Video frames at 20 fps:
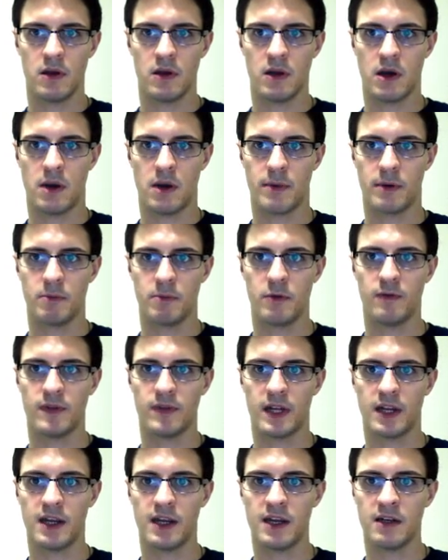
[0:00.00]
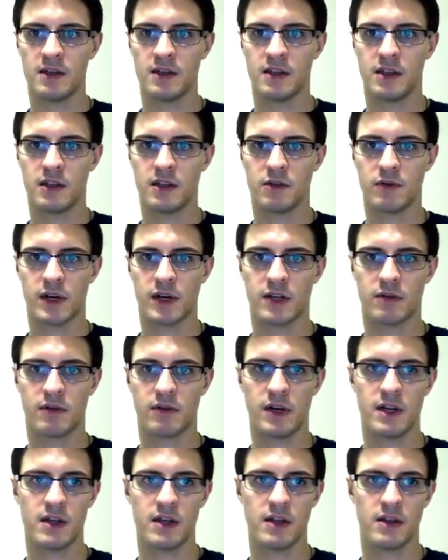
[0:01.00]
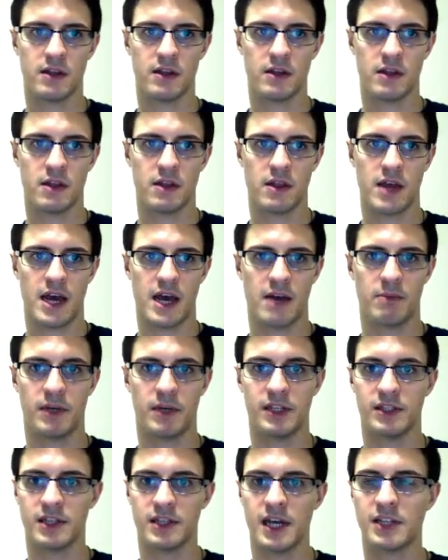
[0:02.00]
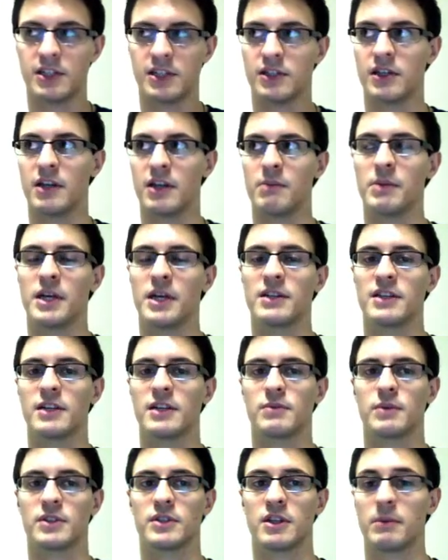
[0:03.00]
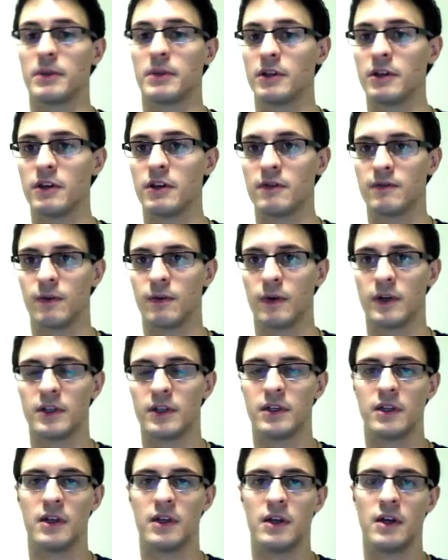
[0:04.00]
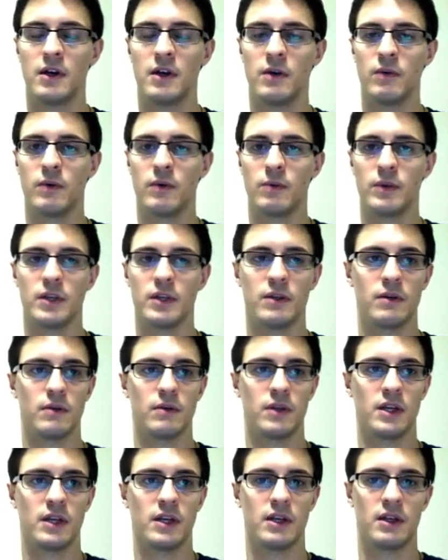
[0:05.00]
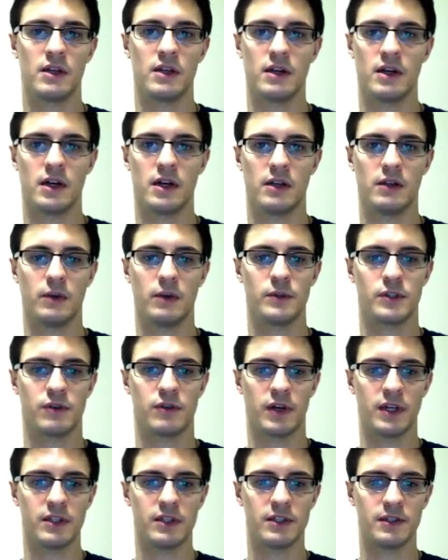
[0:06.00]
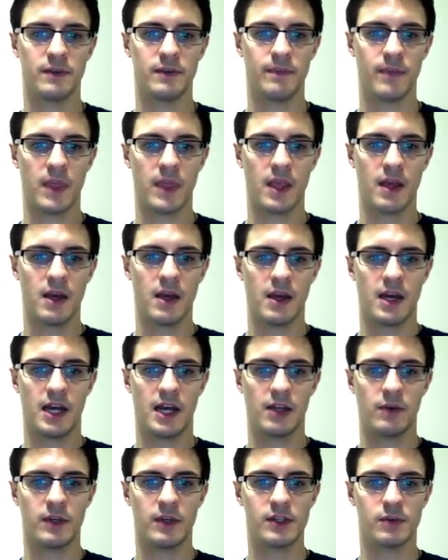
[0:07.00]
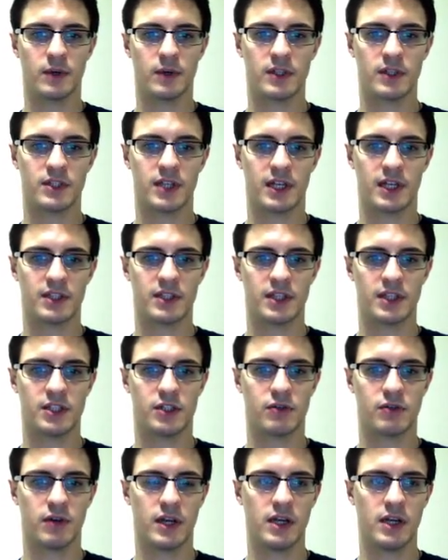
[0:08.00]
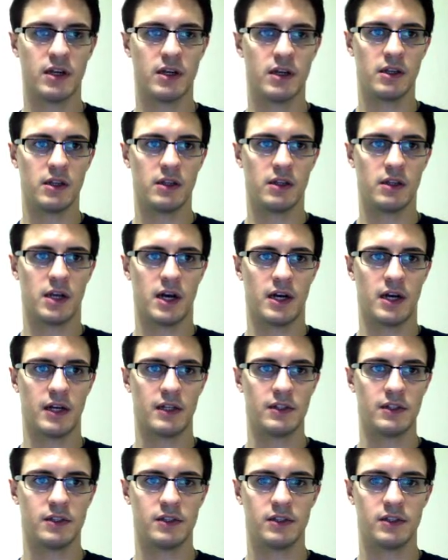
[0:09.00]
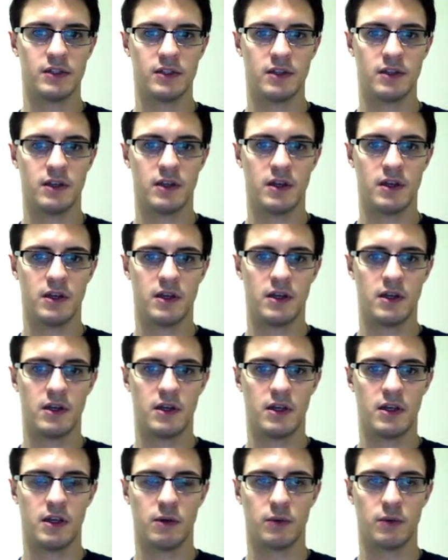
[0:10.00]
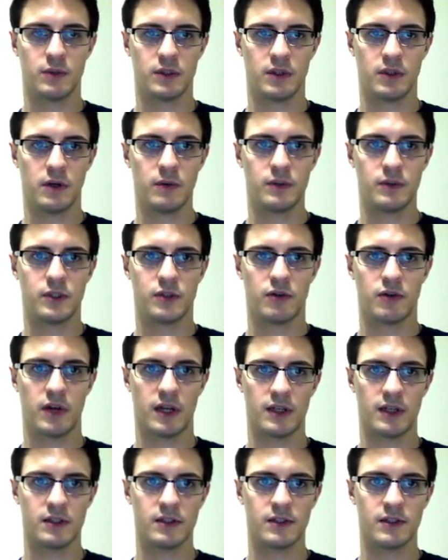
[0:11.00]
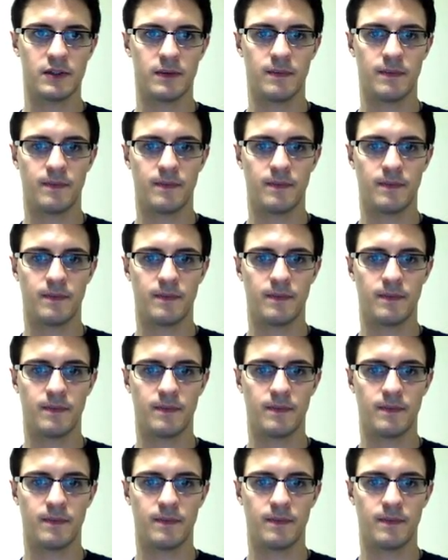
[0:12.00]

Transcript: I'm going to move that into the directory that my sketch is in, because that's where it's going to be looking for it when we do the uh, load strings. And the way this works is I can say string lines equals load strings.